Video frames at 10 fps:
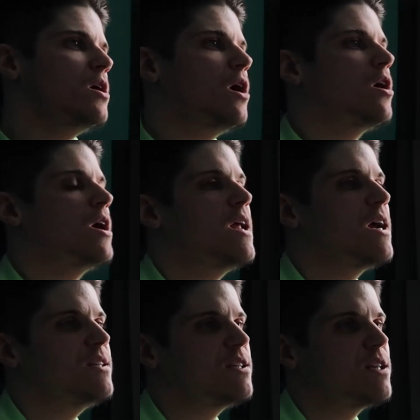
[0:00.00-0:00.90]
All right,
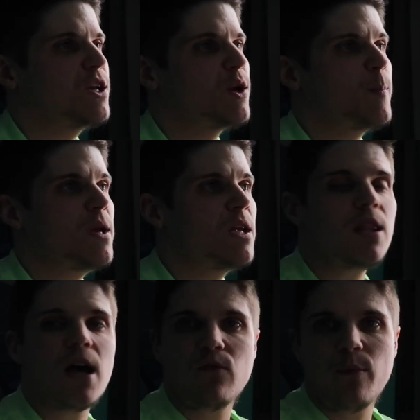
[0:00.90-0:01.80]
next is like your
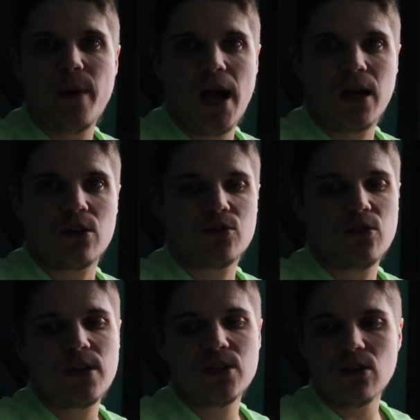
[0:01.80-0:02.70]
mid-level packer.
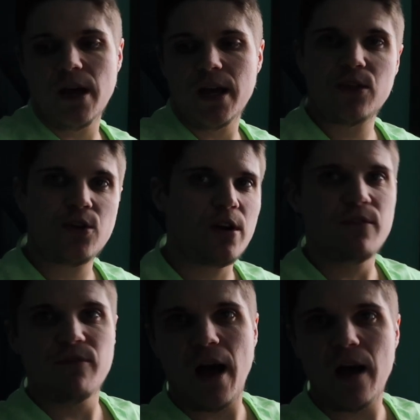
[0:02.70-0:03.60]
So these are like
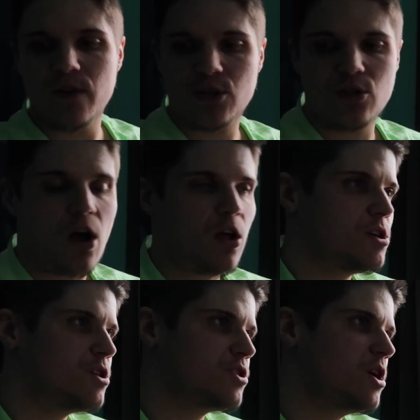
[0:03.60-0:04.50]
35-ish
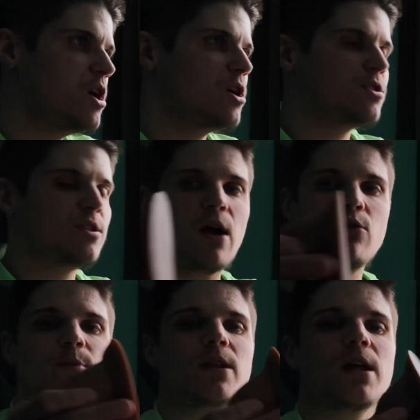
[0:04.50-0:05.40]
dollars. So
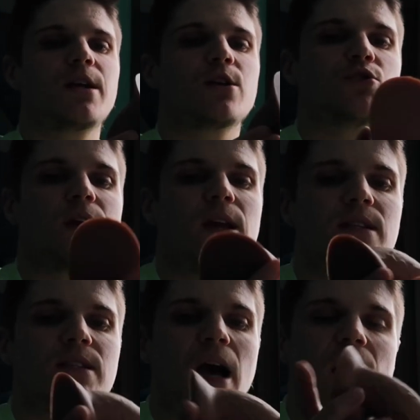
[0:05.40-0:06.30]
that would be like your
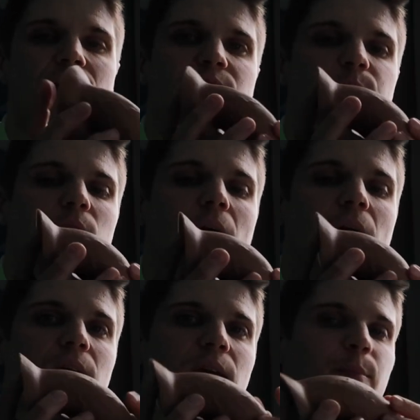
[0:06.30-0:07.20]
trans guy
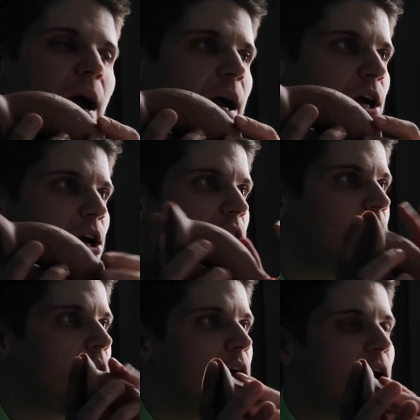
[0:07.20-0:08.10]
supply packer.
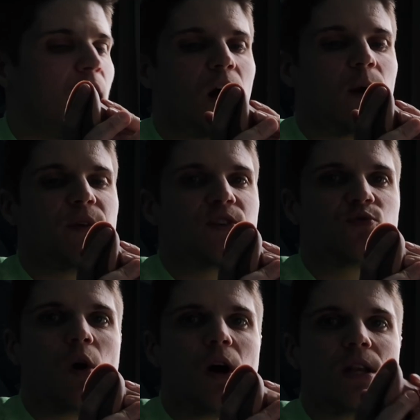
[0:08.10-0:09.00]
Um,
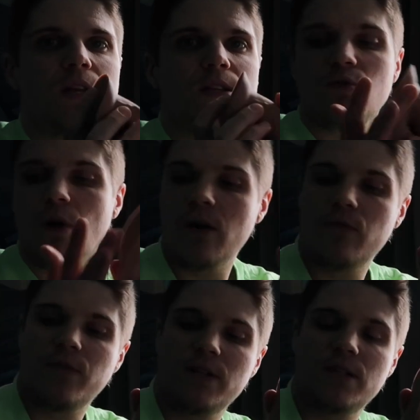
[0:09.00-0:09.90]
this one, so I
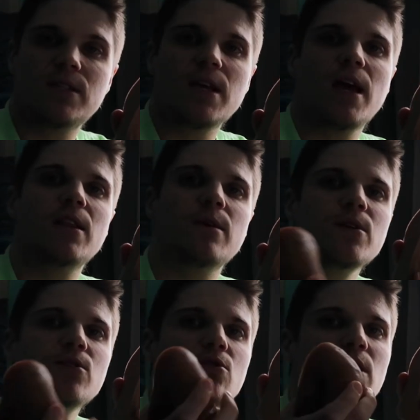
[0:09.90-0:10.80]
forgot to say, the
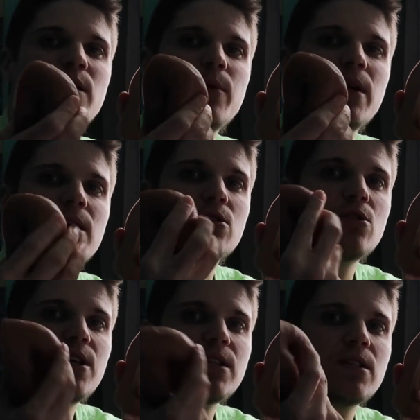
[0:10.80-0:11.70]
Mr. Limpy is,
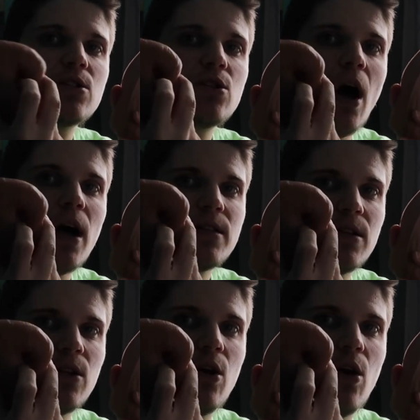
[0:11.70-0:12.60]
this is not
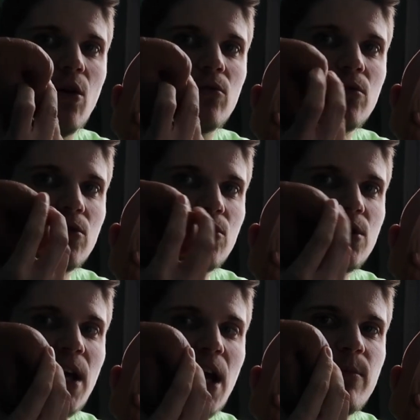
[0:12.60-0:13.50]
silicone. So
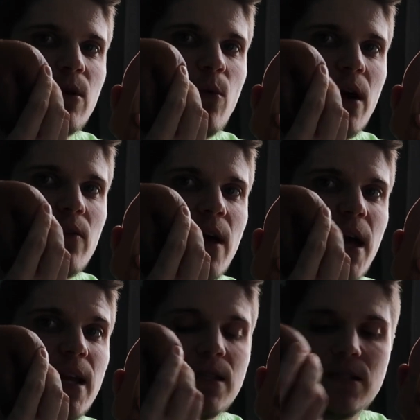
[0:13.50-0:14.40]
just kind of beware of
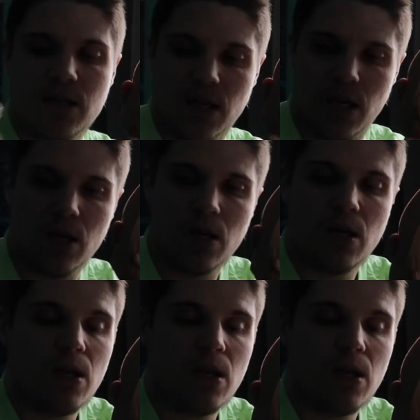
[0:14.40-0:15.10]
that and it's sticky.